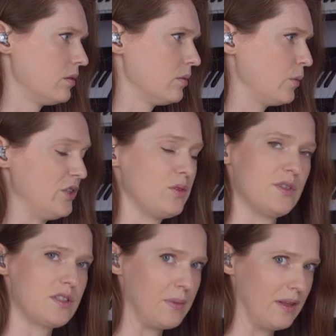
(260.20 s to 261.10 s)
which
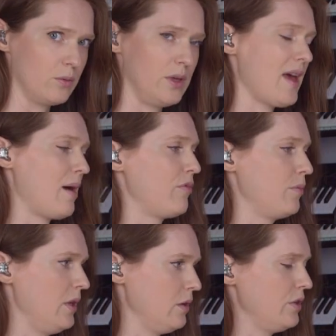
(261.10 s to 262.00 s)
was something that we kept
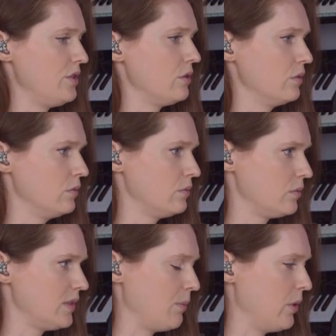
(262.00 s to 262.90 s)
from the original
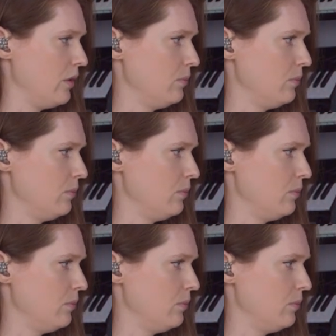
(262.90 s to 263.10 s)
demo.